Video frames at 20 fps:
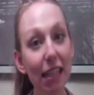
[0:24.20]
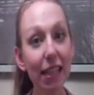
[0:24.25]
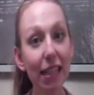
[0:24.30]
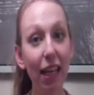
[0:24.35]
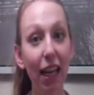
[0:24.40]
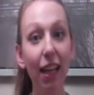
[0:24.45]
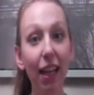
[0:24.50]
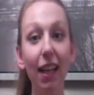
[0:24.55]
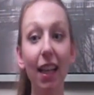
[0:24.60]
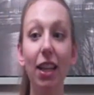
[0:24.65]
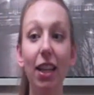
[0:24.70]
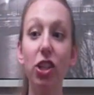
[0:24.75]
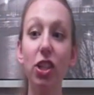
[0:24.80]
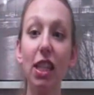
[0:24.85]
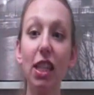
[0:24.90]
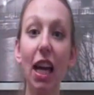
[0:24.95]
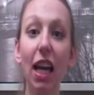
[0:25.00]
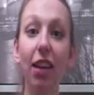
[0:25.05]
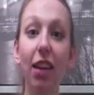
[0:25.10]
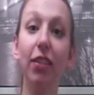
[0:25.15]
done and
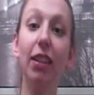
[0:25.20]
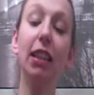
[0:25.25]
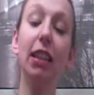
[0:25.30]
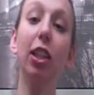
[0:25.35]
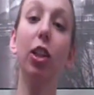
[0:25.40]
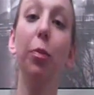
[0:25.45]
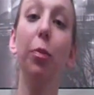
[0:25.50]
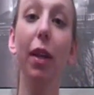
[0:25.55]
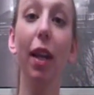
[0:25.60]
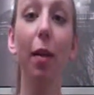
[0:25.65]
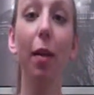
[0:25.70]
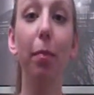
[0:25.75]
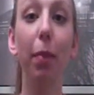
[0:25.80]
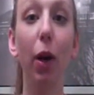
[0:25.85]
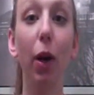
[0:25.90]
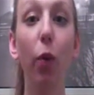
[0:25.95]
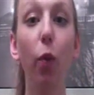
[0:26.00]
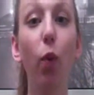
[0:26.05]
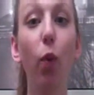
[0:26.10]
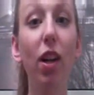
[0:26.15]
just kind of a little bit
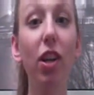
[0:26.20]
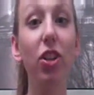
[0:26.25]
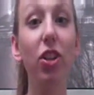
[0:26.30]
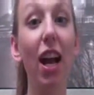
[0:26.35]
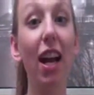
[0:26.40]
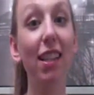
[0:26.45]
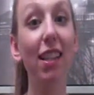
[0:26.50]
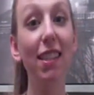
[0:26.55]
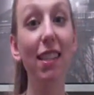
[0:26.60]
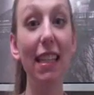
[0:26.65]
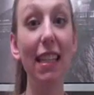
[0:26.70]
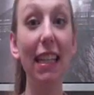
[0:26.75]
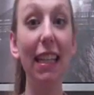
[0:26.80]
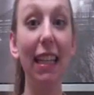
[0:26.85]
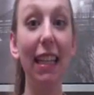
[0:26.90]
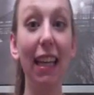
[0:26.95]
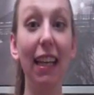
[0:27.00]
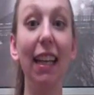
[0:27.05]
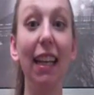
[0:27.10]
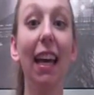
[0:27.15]
about what Jax is
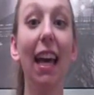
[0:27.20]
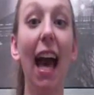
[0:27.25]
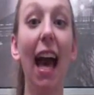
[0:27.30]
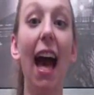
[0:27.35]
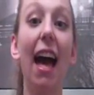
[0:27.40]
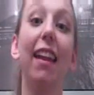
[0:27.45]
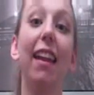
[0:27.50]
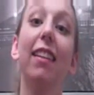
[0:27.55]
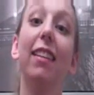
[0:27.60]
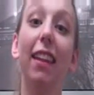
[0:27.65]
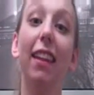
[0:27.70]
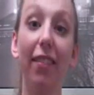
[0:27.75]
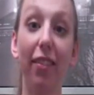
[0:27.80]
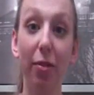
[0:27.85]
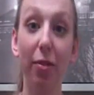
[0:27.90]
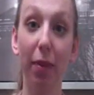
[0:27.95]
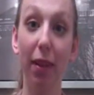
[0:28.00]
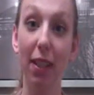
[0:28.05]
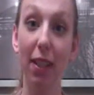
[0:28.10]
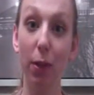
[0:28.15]
eating at
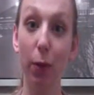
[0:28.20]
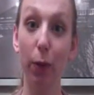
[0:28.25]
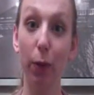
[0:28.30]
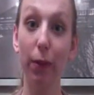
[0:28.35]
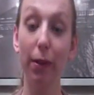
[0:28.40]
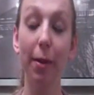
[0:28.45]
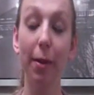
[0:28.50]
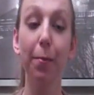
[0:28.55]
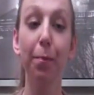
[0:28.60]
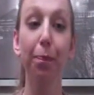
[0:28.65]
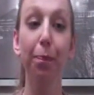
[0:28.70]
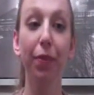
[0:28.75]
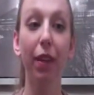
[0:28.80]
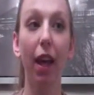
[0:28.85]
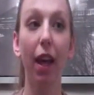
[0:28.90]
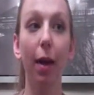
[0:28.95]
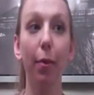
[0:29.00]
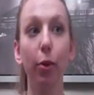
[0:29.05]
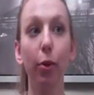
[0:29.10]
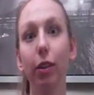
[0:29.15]
11 months old,
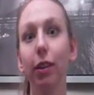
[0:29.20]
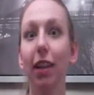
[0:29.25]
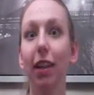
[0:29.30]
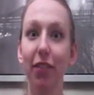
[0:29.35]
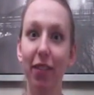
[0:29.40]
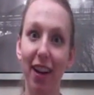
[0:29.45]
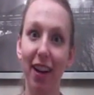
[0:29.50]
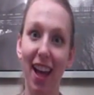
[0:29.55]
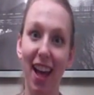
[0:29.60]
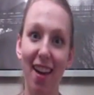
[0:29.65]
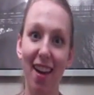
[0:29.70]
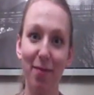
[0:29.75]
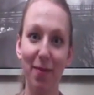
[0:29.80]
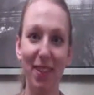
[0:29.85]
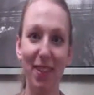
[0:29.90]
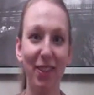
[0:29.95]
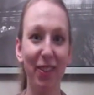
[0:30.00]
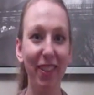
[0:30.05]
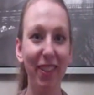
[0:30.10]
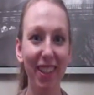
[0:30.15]
or 11 and a half
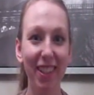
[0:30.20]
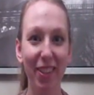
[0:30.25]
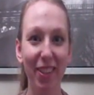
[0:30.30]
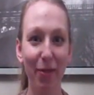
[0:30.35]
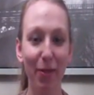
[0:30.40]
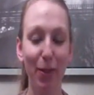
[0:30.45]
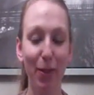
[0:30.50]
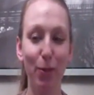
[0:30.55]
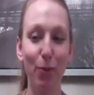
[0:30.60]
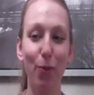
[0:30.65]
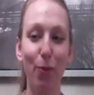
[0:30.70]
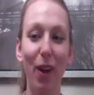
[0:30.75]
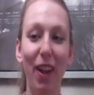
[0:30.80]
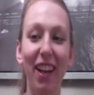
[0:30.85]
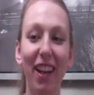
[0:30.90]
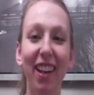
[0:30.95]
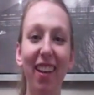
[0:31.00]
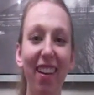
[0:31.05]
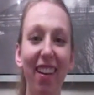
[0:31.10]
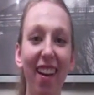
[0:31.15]
months old. He's almost 1.
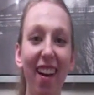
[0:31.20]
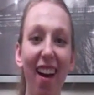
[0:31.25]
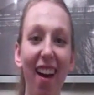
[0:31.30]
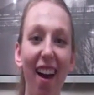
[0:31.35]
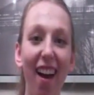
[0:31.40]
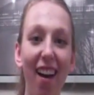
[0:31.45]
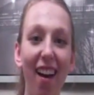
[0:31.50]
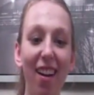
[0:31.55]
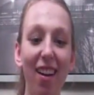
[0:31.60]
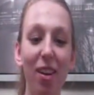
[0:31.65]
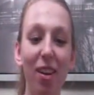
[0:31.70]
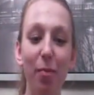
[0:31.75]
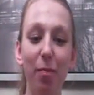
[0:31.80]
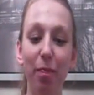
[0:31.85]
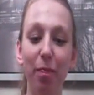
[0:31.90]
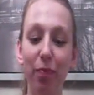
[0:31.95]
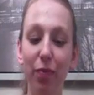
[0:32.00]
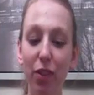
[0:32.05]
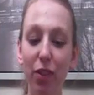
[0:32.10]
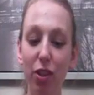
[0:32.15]

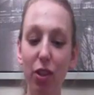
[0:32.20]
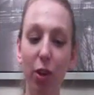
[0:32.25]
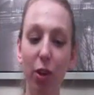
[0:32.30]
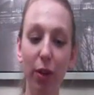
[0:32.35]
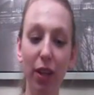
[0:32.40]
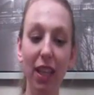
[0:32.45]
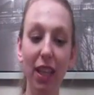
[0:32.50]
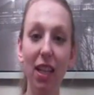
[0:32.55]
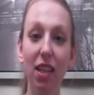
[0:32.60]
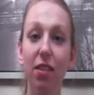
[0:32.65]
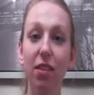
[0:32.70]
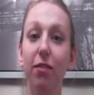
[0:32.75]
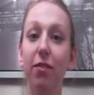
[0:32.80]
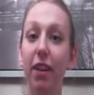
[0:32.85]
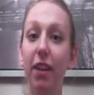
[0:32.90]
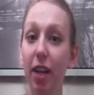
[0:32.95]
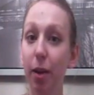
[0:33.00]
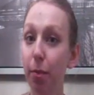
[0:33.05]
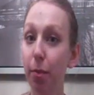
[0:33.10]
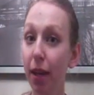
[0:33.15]
So he is a
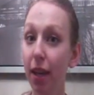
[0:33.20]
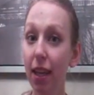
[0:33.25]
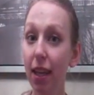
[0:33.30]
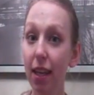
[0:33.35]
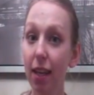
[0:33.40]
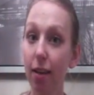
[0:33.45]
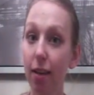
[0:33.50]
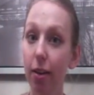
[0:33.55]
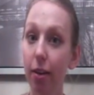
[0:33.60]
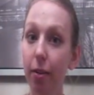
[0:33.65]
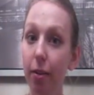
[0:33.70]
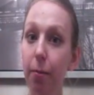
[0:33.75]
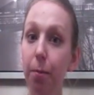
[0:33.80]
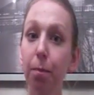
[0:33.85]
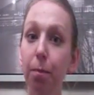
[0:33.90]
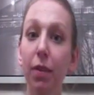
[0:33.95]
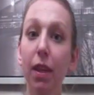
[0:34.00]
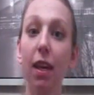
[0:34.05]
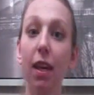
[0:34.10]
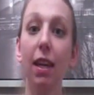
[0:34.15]
very picky eater.
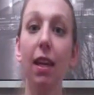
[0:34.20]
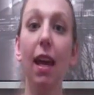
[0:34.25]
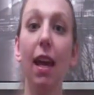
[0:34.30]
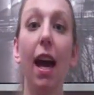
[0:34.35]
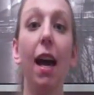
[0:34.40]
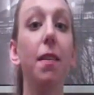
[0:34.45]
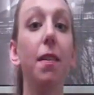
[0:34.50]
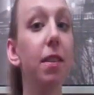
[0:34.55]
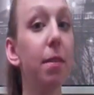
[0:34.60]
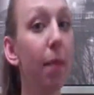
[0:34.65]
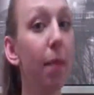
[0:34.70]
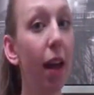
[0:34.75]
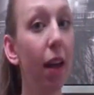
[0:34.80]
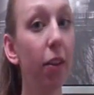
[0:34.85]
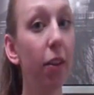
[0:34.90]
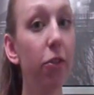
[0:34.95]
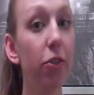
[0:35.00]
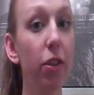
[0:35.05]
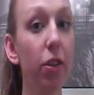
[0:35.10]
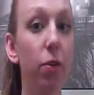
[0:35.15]
He has some
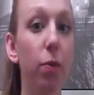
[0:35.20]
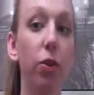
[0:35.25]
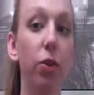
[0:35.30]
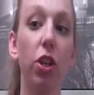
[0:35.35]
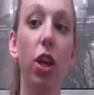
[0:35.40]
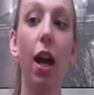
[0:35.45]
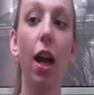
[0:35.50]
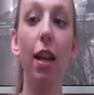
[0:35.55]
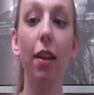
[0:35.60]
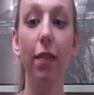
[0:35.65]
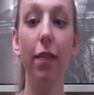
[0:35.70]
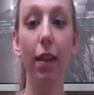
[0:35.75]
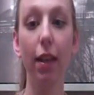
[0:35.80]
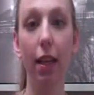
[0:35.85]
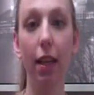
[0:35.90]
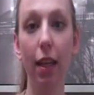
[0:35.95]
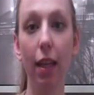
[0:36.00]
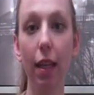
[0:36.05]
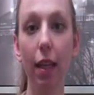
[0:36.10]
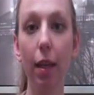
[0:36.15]
allergies which kind of
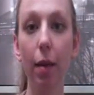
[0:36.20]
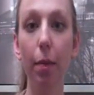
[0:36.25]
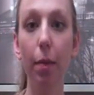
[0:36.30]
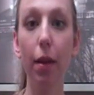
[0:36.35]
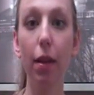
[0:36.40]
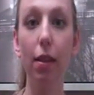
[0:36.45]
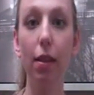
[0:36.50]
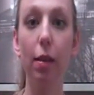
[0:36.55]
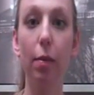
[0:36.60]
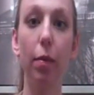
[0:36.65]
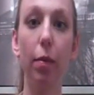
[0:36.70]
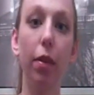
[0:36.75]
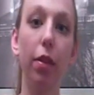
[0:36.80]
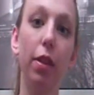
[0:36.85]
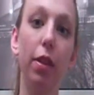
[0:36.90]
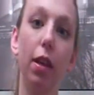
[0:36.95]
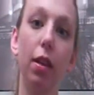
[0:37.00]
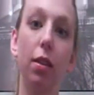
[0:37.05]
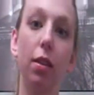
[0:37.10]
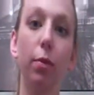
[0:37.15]
inhibit some of the
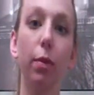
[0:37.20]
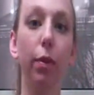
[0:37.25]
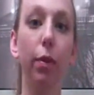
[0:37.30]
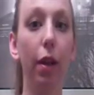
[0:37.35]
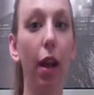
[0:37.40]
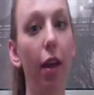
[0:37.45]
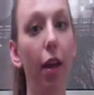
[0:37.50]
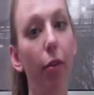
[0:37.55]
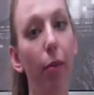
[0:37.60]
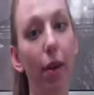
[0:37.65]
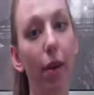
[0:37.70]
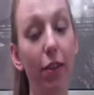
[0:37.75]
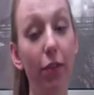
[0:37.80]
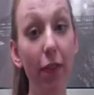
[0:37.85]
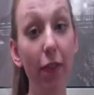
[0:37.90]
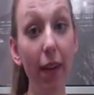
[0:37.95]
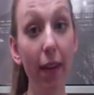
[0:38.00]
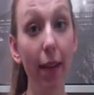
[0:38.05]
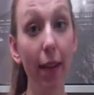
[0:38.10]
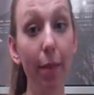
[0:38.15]
things that we would otherwise
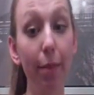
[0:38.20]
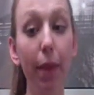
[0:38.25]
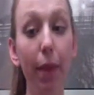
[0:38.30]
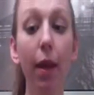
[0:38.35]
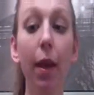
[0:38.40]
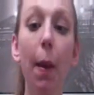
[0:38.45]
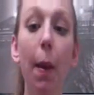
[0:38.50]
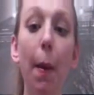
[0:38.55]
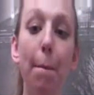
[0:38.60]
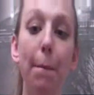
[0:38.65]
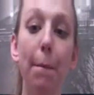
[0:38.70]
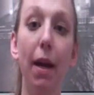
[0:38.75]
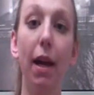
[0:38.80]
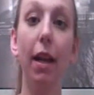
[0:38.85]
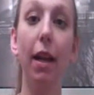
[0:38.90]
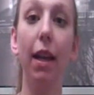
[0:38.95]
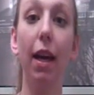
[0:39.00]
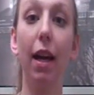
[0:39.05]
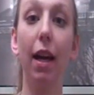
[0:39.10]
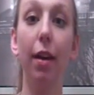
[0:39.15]
feed him,
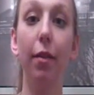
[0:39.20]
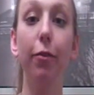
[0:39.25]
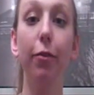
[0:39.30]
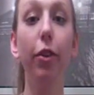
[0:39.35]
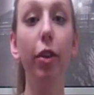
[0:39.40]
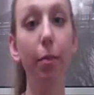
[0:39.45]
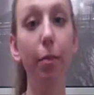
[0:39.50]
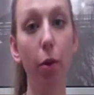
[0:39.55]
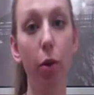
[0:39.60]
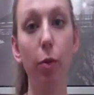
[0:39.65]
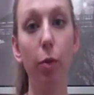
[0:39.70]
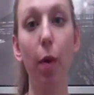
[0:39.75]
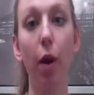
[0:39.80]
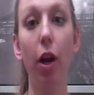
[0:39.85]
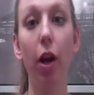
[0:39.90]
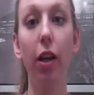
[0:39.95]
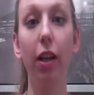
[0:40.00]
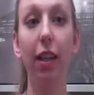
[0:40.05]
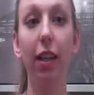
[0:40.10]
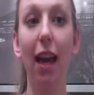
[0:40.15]
but for the most
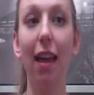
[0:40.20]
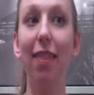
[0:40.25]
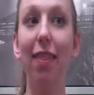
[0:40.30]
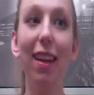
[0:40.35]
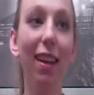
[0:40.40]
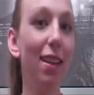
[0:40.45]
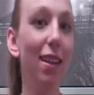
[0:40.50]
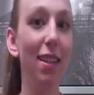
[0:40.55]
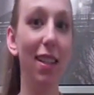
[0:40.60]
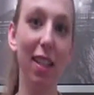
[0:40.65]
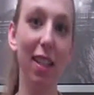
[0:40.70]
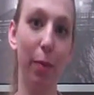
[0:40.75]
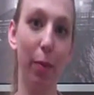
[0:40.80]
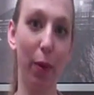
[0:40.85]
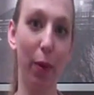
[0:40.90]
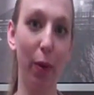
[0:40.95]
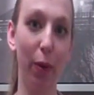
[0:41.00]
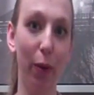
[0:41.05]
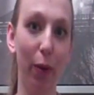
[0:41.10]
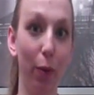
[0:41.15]
part, I think he's a
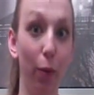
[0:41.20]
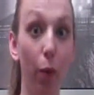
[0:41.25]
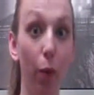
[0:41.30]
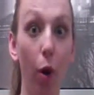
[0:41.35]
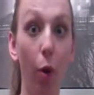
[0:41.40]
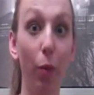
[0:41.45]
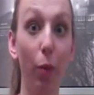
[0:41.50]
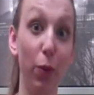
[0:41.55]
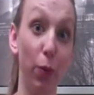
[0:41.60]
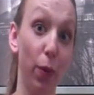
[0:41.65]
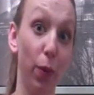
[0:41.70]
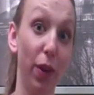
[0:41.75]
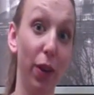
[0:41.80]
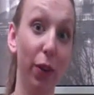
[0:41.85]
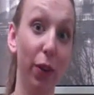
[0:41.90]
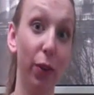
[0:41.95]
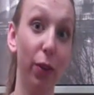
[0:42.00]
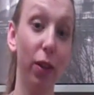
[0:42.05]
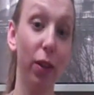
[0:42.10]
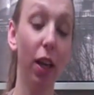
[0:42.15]
typical almost
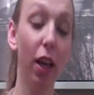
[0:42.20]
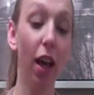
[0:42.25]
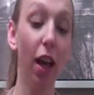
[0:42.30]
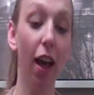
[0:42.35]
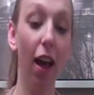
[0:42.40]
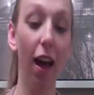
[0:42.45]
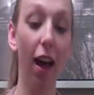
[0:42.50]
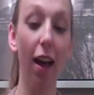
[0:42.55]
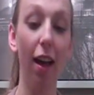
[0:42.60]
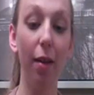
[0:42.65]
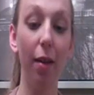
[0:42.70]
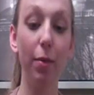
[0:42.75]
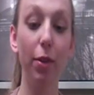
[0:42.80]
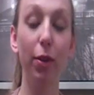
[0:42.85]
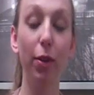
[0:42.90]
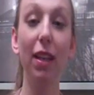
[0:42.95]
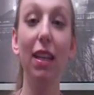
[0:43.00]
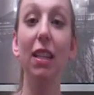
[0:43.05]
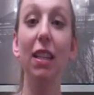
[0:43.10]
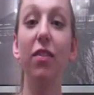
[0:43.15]
1-year-old.
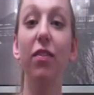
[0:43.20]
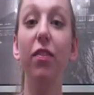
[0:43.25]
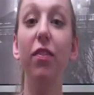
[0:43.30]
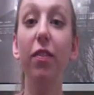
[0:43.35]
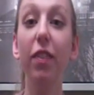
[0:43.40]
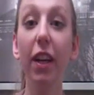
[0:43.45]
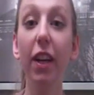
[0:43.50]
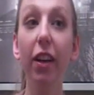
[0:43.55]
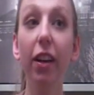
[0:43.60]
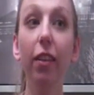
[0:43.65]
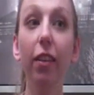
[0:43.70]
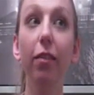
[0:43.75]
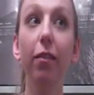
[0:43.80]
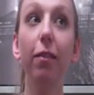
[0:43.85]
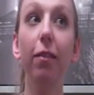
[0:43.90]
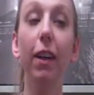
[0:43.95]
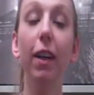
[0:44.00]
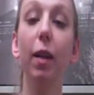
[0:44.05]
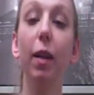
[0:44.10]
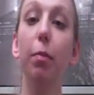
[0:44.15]
So he's very,
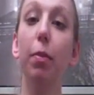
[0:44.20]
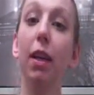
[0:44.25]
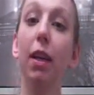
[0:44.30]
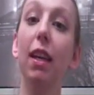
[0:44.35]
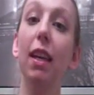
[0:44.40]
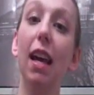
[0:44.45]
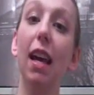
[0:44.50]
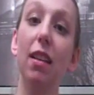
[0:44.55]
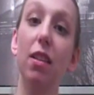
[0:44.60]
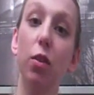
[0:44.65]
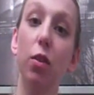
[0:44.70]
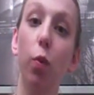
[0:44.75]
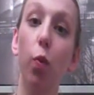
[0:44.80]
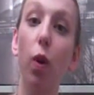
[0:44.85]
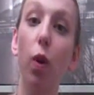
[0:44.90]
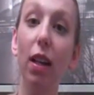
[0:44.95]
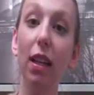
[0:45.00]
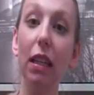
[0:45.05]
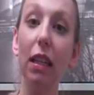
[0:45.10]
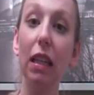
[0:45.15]
very picky as to
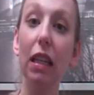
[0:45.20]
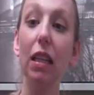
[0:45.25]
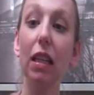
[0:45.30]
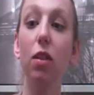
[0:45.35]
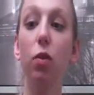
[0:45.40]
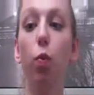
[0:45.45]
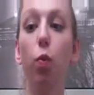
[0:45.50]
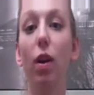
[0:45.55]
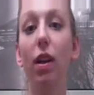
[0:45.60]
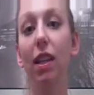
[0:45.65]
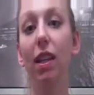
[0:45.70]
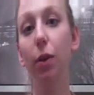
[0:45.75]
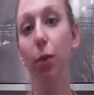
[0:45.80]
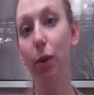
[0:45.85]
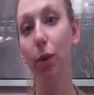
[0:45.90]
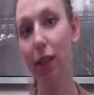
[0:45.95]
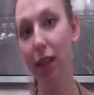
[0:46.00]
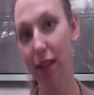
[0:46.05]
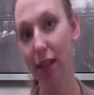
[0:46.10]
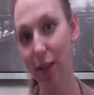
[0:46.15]
what he eats, what he
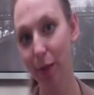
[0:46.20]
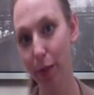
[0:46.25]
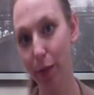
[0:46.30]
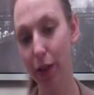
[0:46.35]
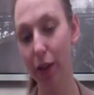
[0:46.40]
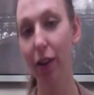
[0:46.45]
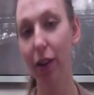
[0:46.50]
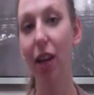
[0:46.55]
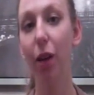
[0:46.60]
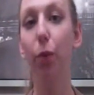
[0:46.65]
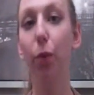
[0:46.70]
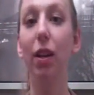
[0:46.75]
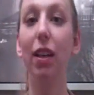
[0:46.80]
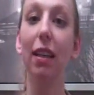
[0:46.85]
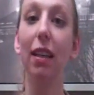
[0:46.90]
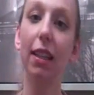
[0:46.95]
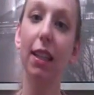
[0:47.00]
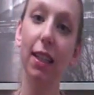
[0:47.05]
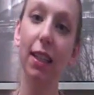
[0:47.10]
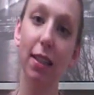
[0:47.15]
will eat in a puree, what
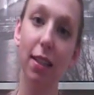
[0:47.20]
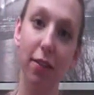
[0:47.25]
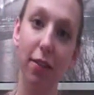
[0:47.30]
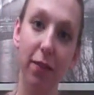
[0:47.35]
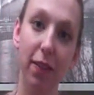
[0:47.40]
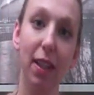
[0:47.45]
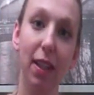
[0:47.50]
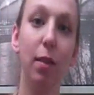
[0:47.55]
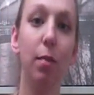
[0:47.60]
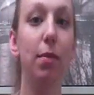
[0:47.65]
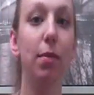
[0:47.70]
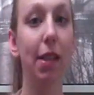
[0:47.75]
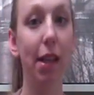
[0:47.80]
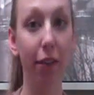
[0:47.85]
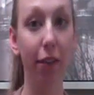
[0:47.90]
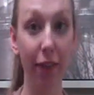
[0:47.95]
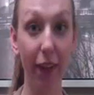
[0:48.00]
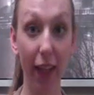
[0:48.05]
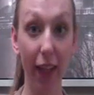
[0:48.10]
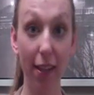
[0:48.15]
he needs to feed
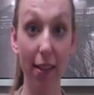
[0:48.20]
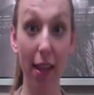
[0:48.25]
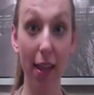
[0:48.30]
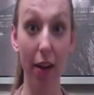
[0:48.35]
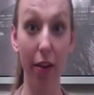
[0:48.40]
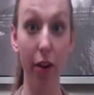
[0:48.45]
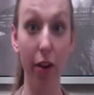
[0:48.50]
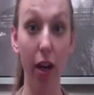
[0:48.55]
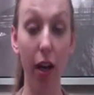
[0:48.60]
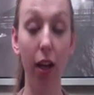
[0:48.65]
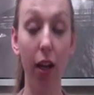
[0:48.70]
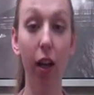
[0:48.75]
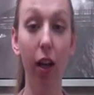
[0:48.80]
himself, etc.